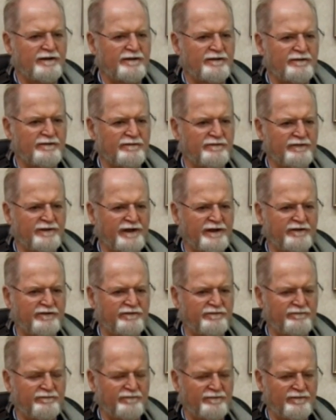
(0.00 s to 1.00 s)
That's
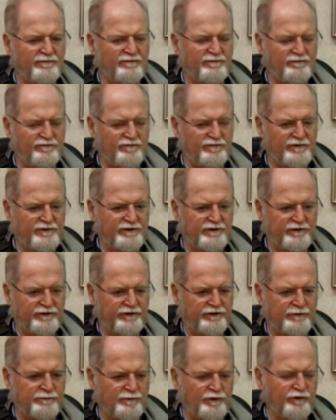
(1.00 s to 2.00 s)
the
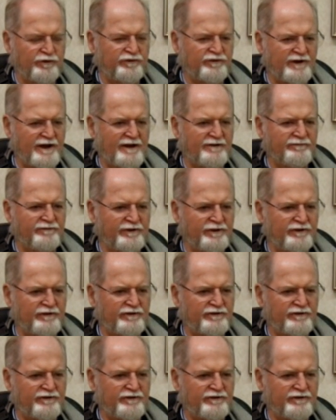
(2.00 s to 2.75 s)
most obvious,